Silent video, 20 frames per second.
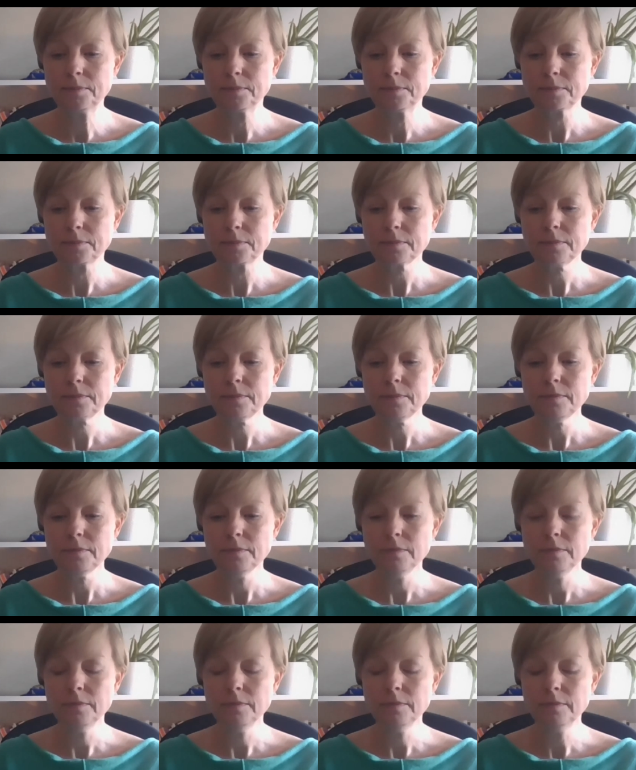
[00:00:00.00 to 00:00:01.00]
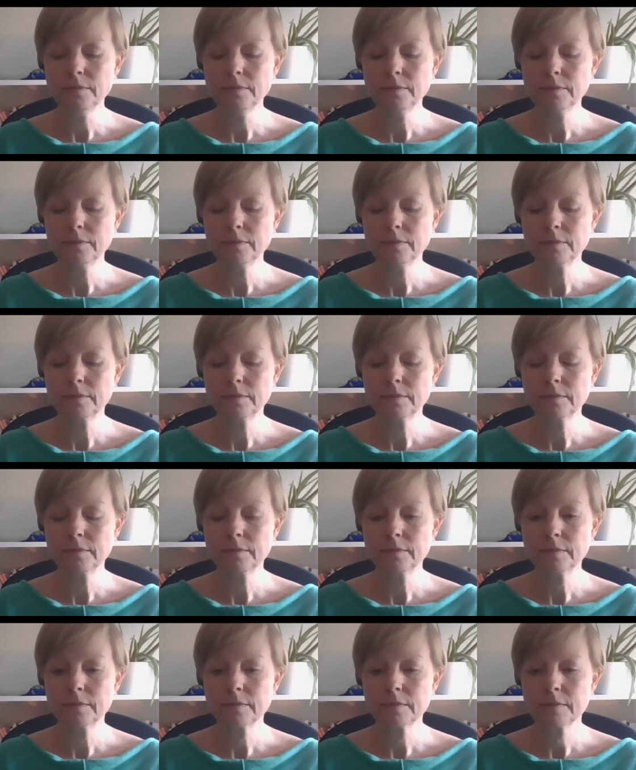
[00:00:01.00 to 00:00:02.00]

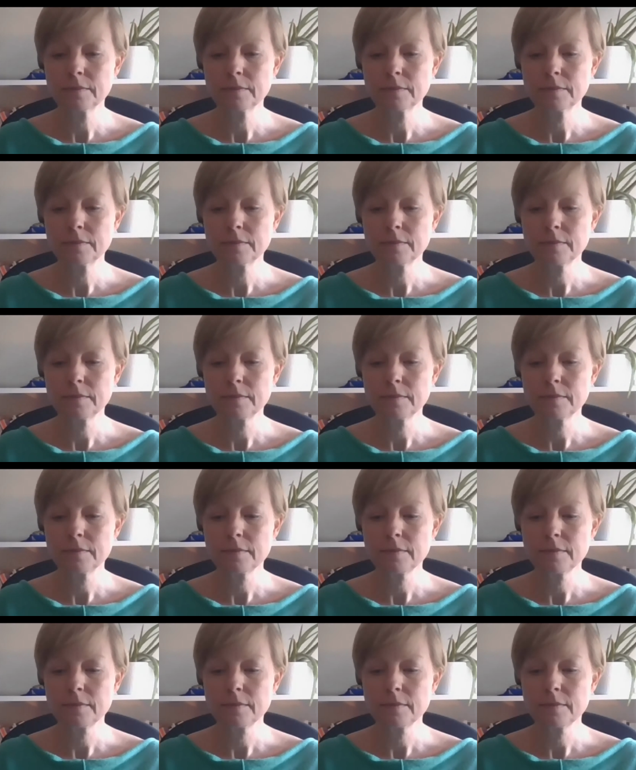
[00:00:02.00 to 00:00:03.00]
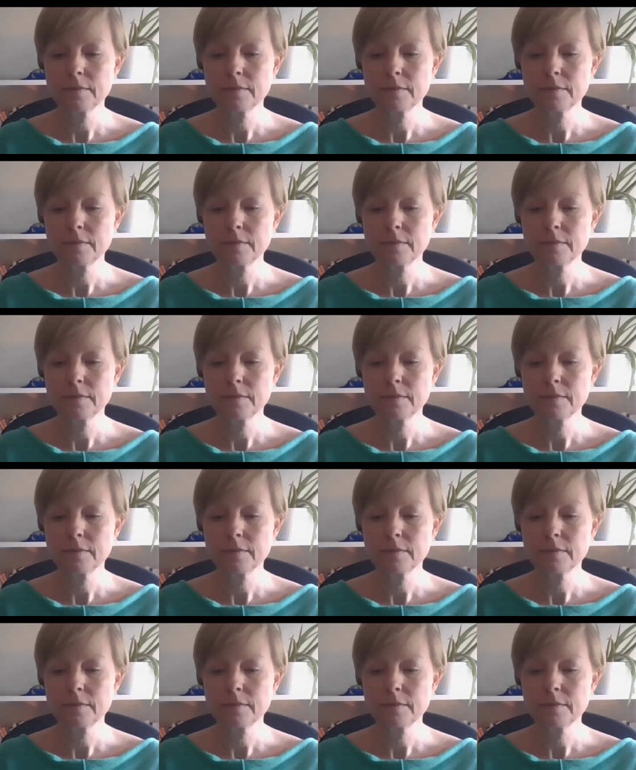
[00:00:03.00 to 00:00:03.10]
Nobody speaks.